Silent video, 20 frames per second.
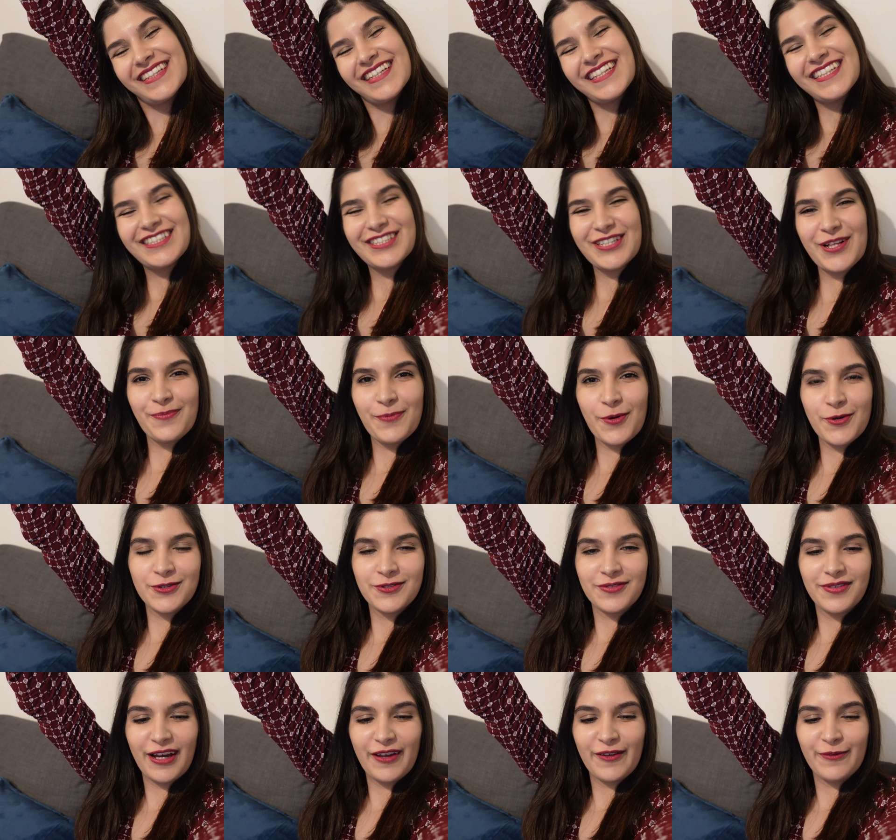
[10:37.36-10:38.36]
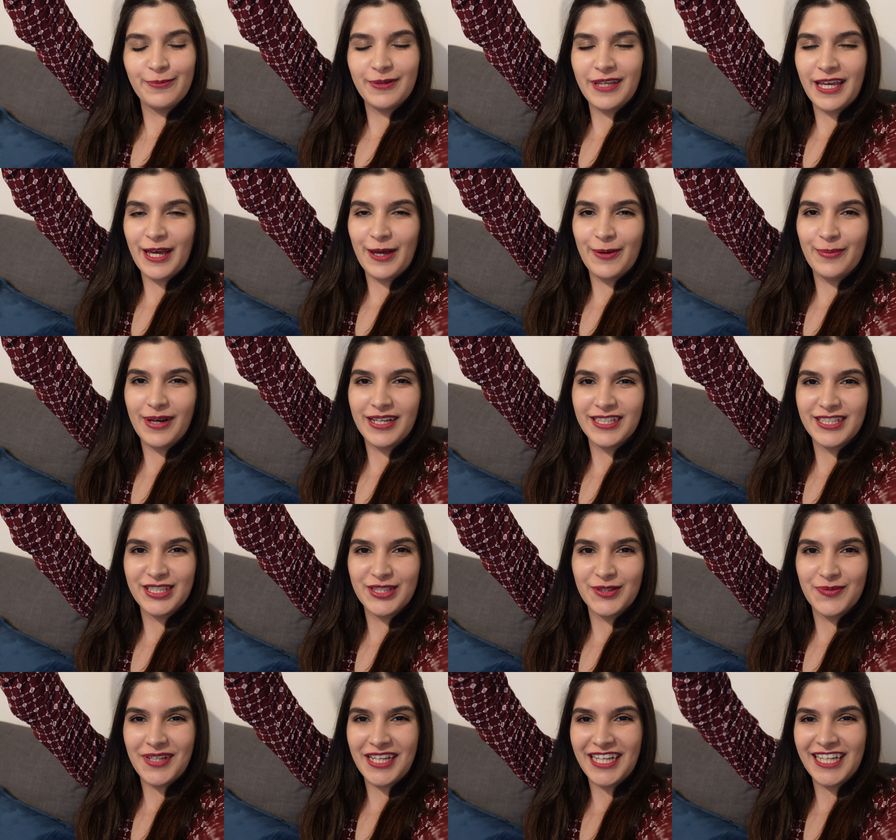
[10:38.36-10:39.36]
It's almost 5 p.m. I
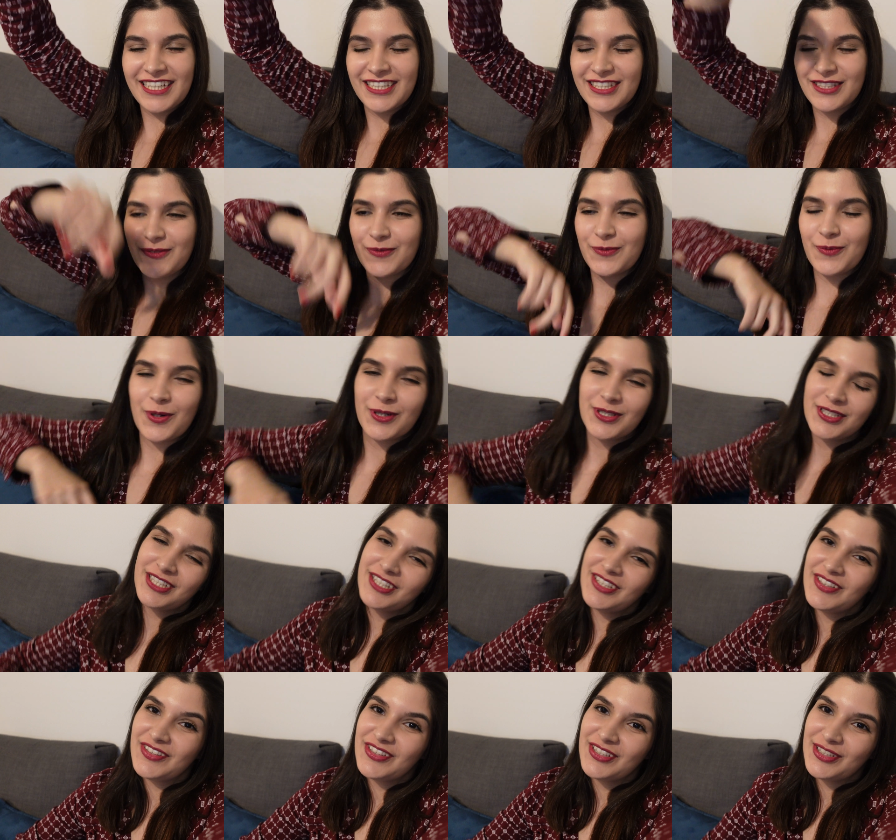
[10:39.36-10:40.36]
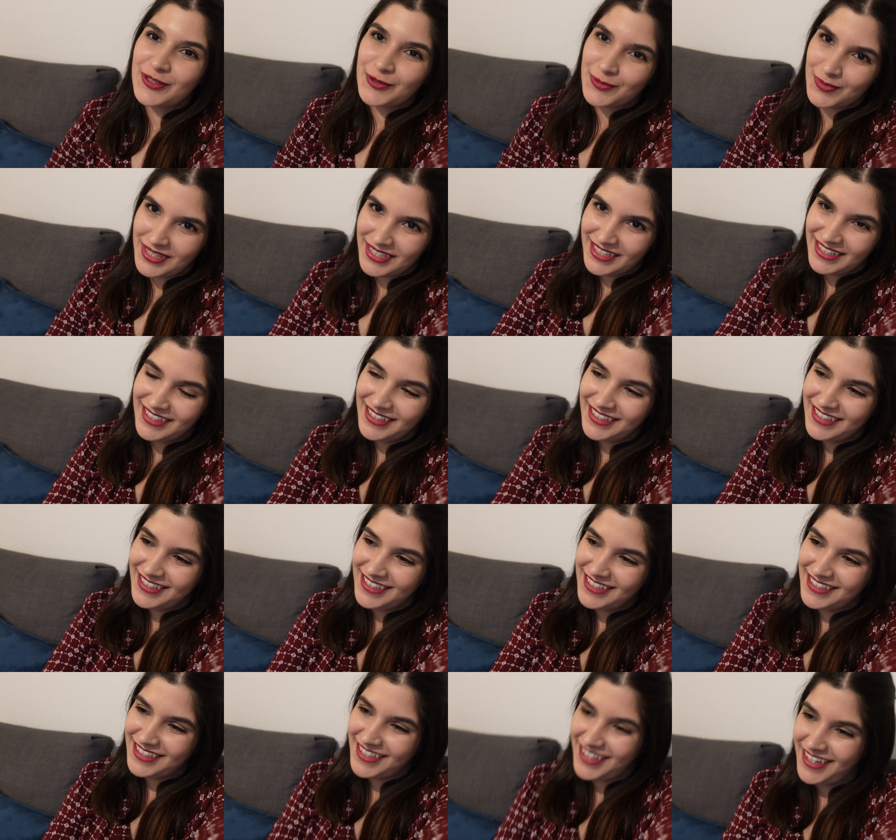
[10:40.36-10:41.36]
just finished watching The
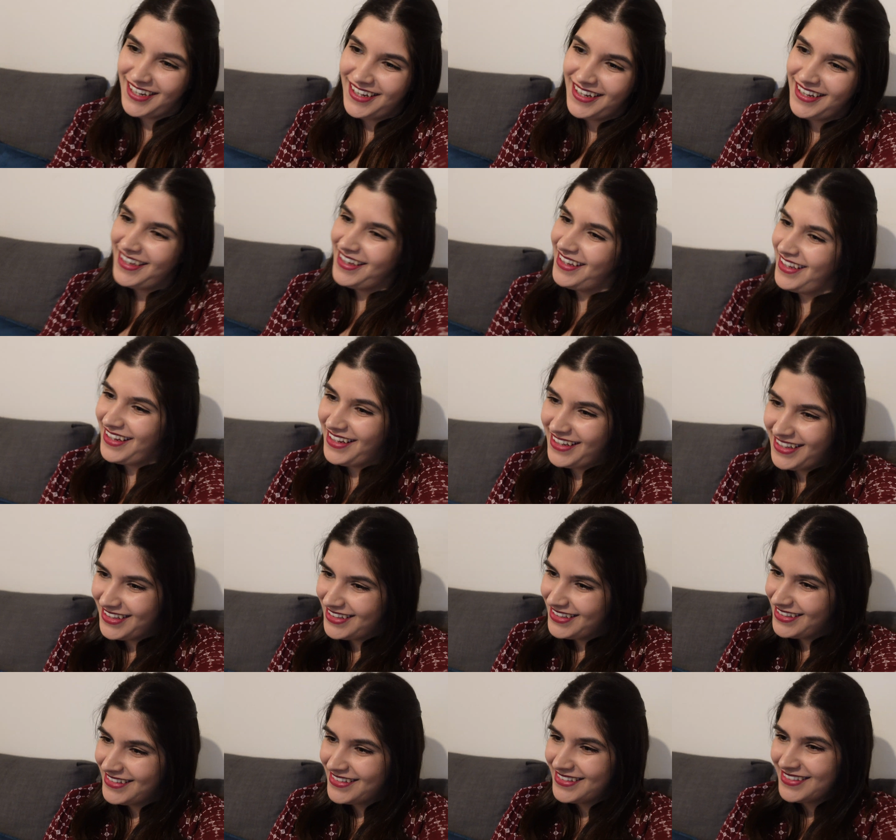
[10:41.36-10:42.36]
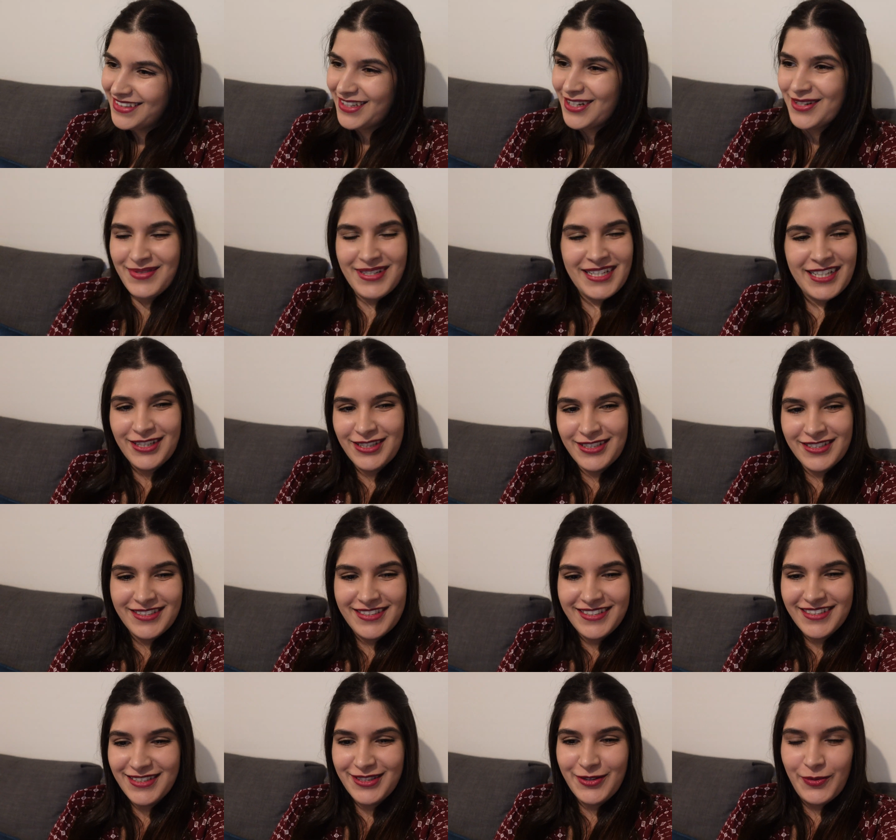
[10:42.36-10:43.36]
Grinch. And oh my god,
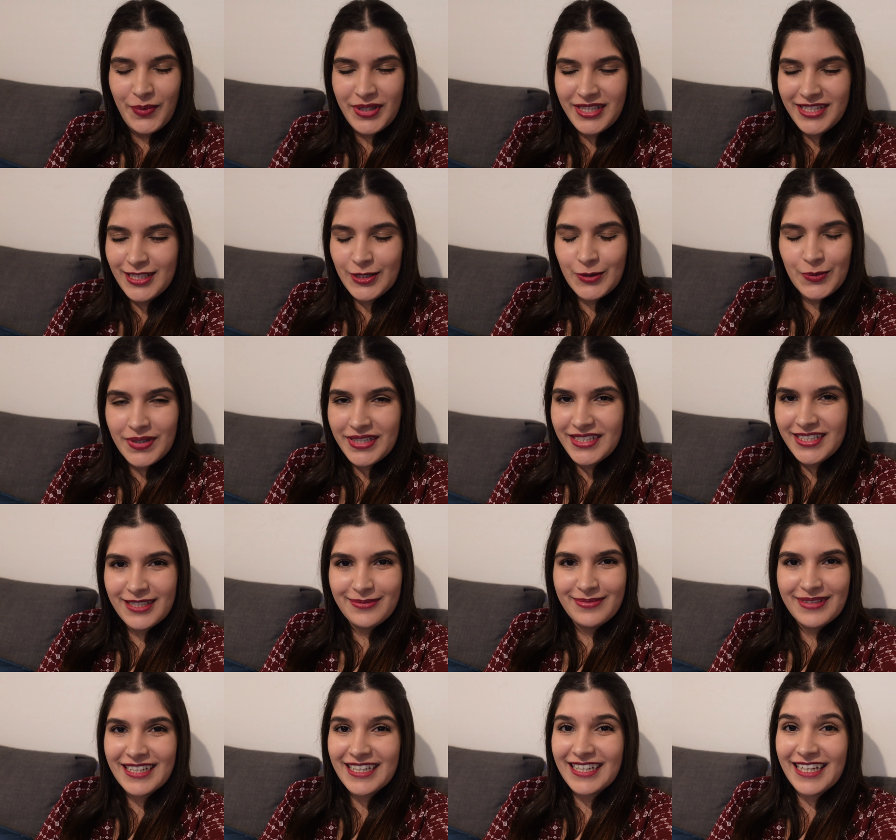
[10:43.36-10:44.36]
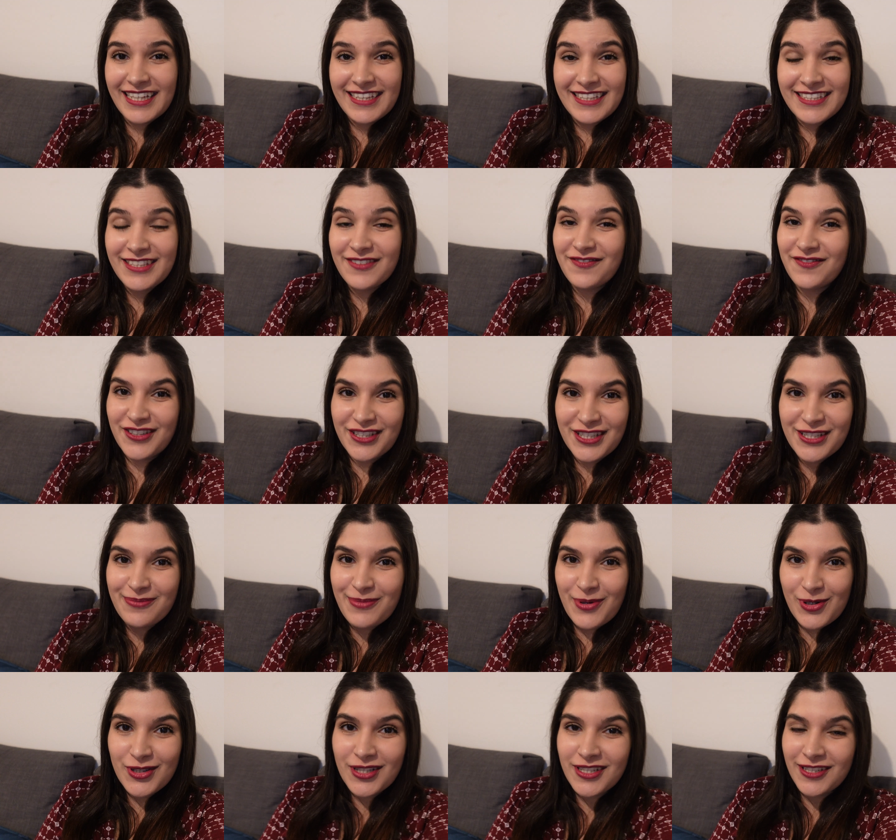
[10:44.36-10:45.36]
2020 Manganet is a very
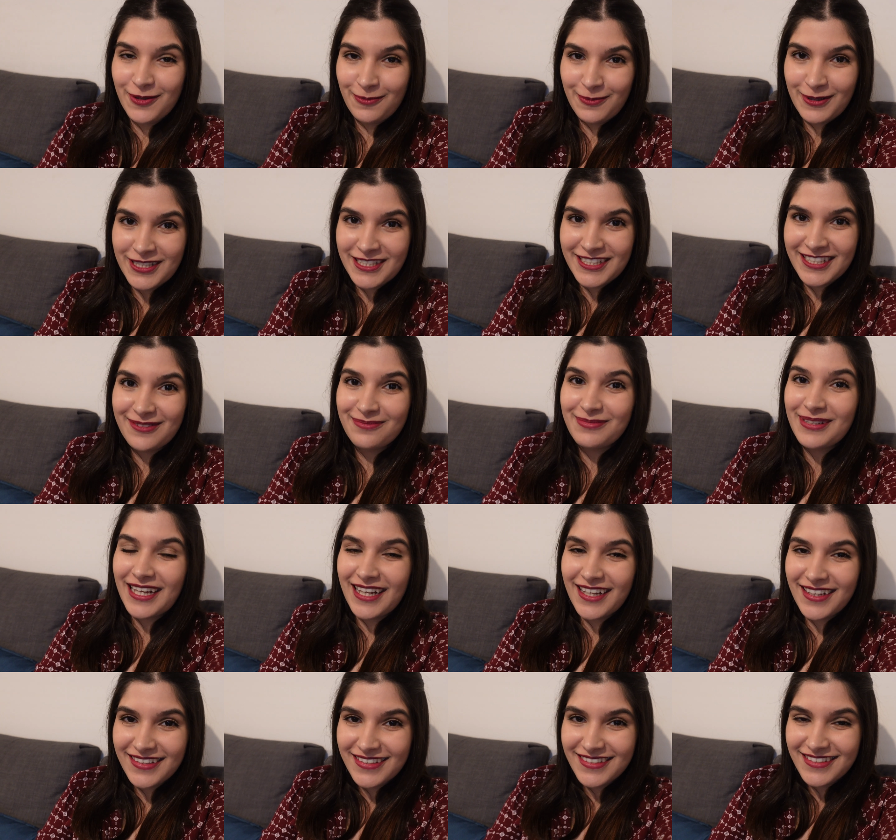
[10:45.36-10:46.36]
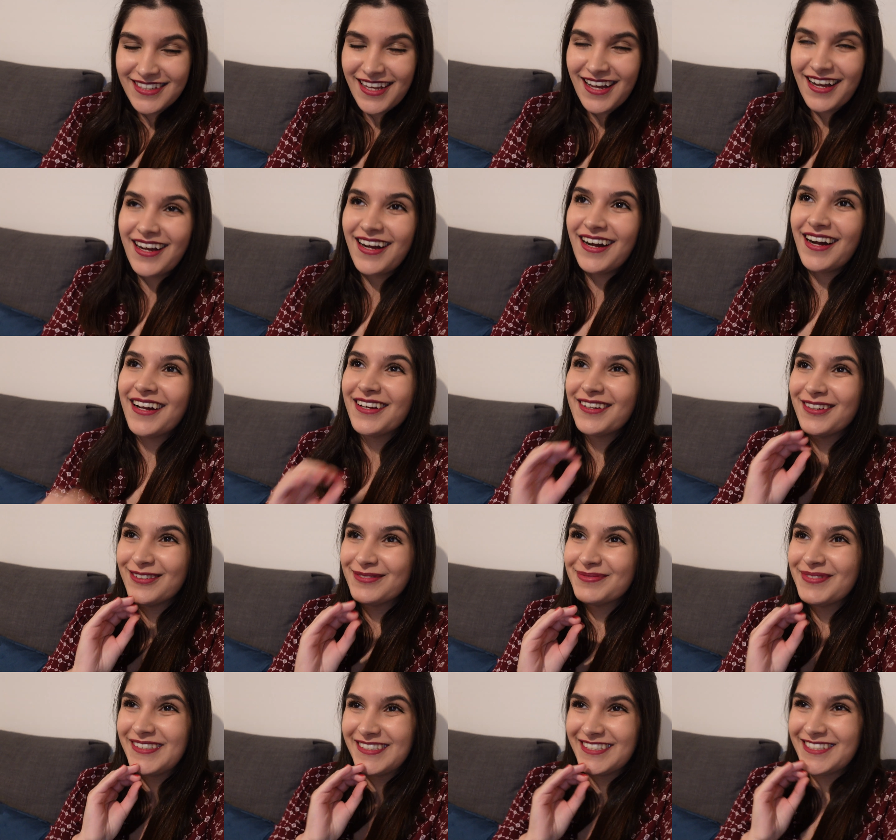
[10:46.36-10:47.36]
emotional person because I
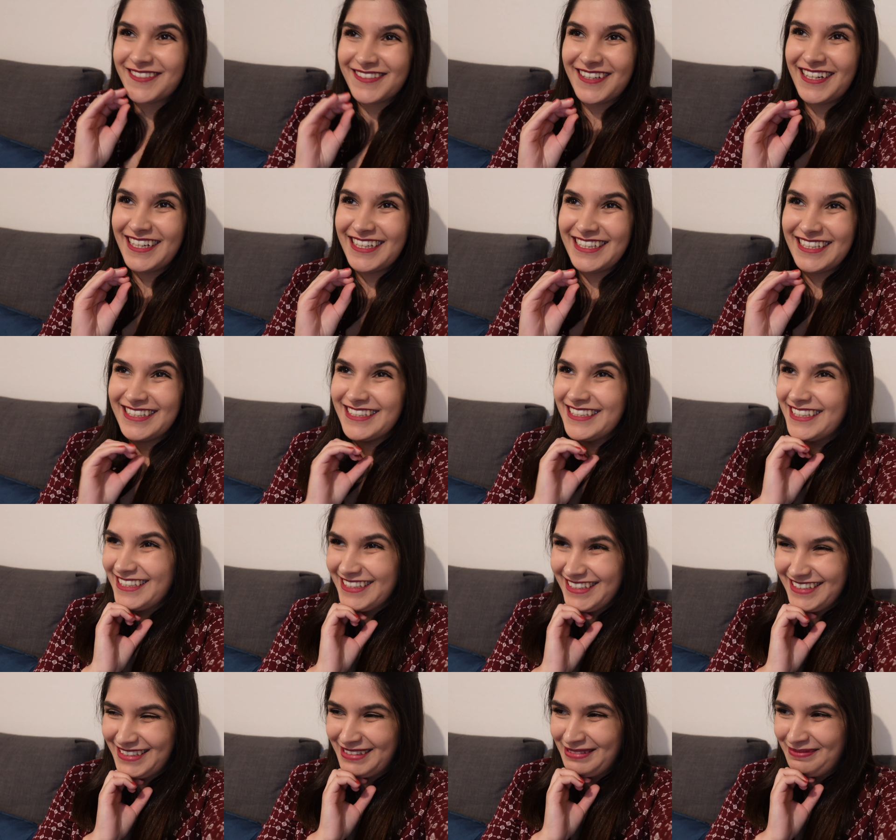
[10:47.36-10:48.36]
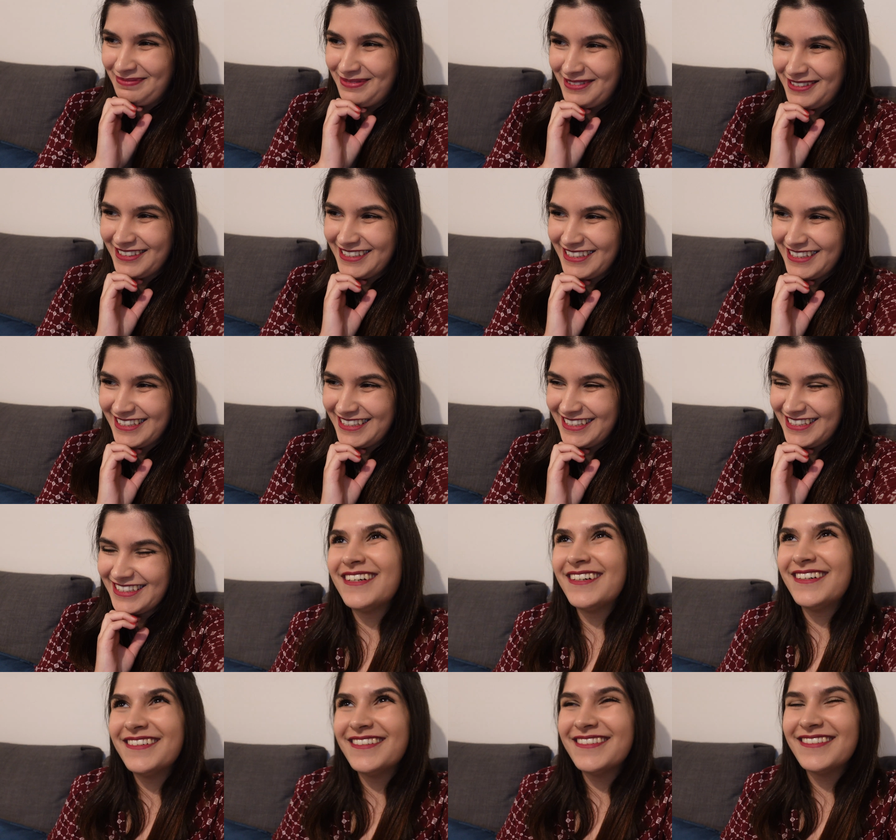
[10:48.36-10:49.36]
almost cried at some points.
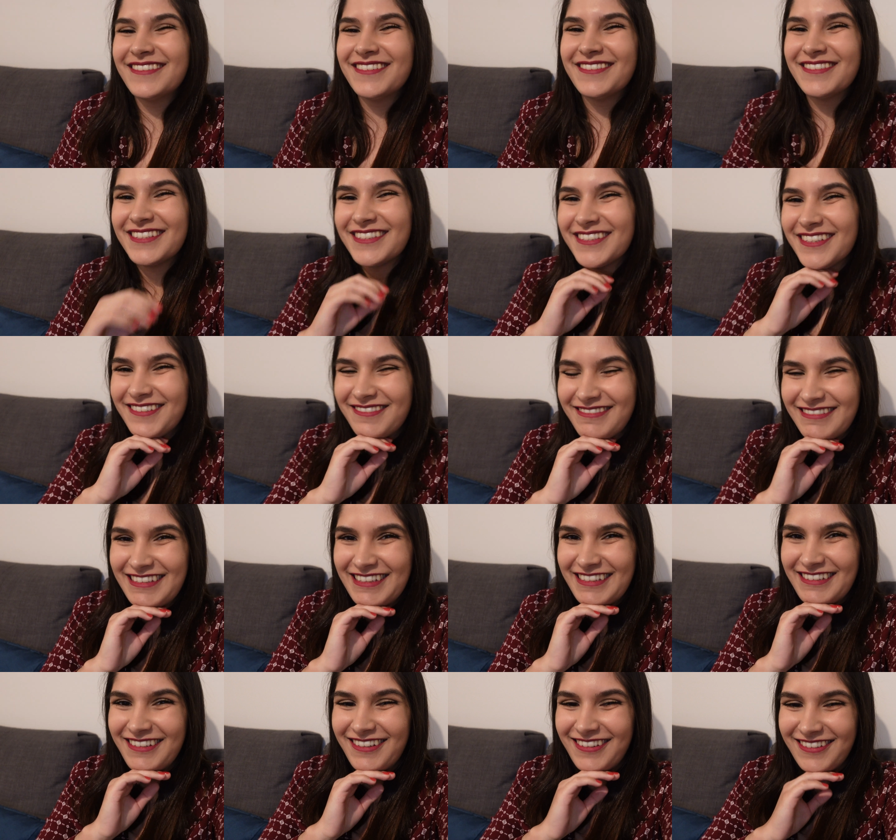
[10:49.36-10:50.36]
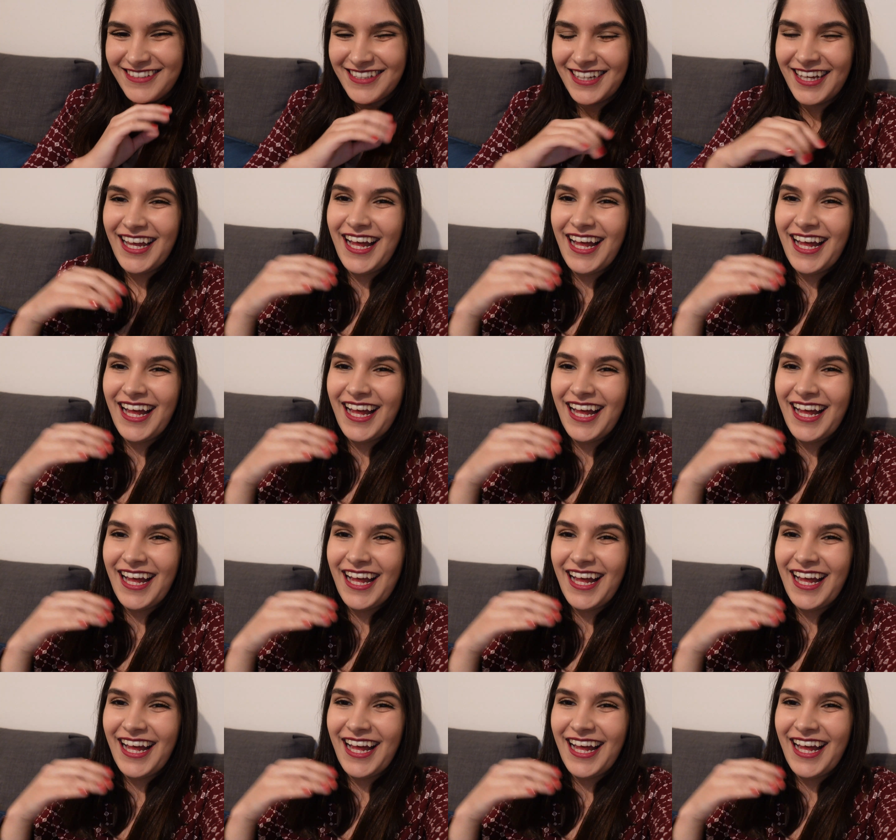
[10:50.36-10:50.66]
Oh, you're so cute.